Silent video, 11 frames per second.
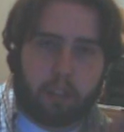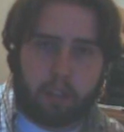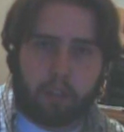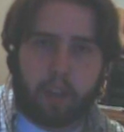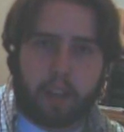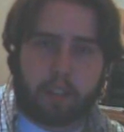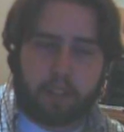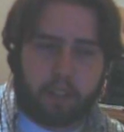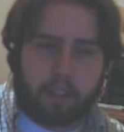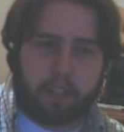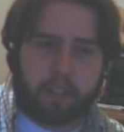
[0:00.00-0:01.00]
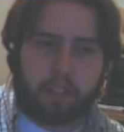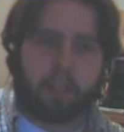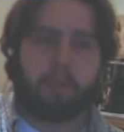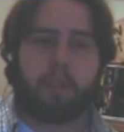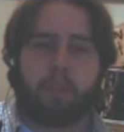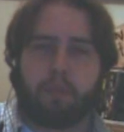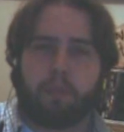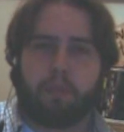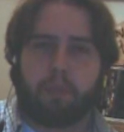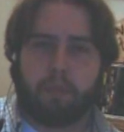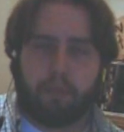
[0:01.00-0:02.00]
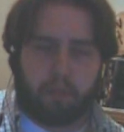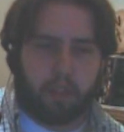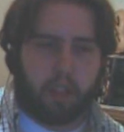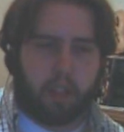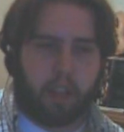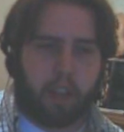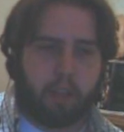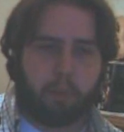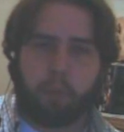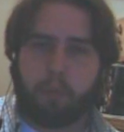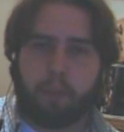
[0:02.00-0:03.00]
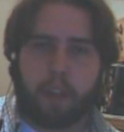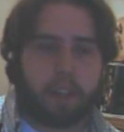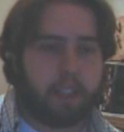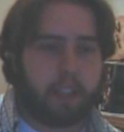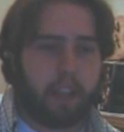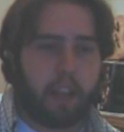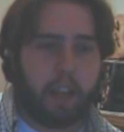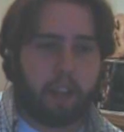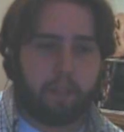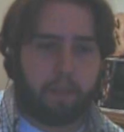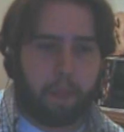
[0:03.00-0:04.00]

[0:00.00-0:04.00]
Congrats, ECW. And we'll move on to TNA.